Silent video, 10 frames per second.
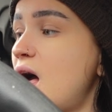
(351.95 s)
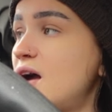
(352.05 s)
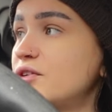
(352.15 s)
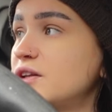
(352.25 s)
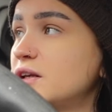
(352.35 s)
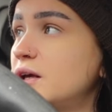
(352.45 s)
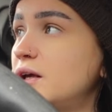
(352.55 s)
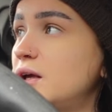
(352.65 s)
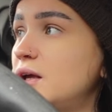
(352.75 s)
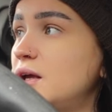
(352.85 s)
Everything that
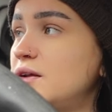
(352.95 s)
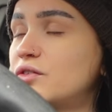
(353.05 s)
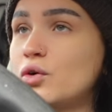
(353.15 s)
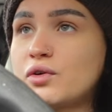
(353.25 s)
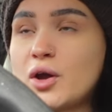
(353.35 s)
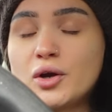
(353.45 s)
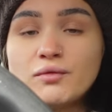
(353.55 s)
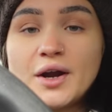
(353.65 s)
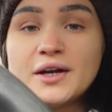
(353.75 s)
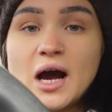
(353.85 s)
is sort of going on
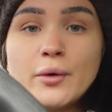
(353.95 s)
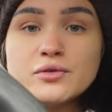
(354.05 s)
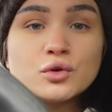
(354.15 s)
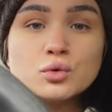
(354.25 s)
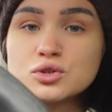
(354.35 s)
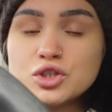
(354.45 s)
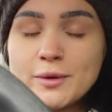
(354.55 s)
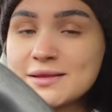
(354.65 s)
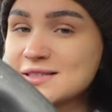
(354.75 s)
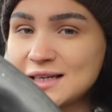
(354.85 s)
right now is all to do
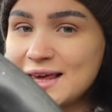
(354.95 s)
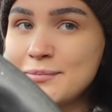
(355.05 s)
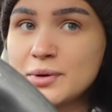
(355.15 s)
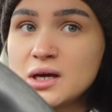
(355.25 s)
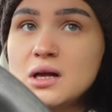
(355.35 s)
with sleep.